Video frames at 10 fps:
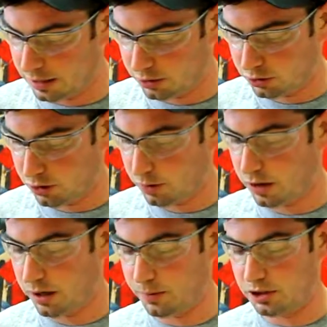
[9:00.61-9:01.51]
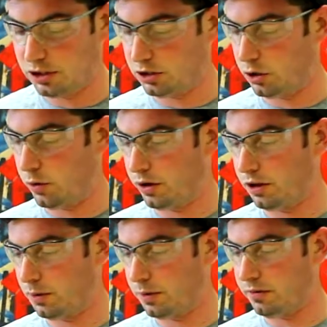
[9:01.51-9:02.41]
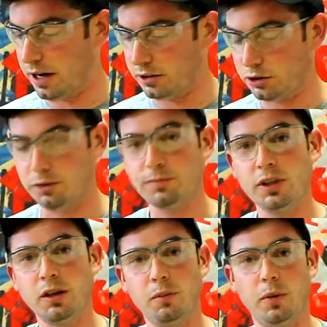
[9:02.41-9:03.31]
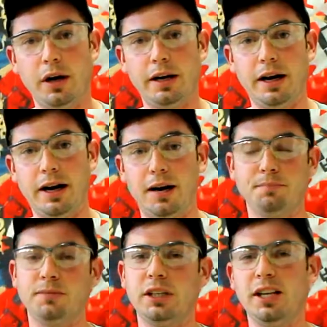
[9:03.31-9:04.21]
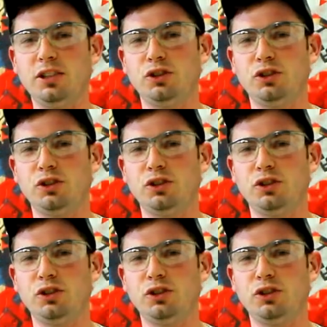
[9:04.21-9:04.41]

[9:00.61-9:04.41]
so this is going a little bit faster. But let's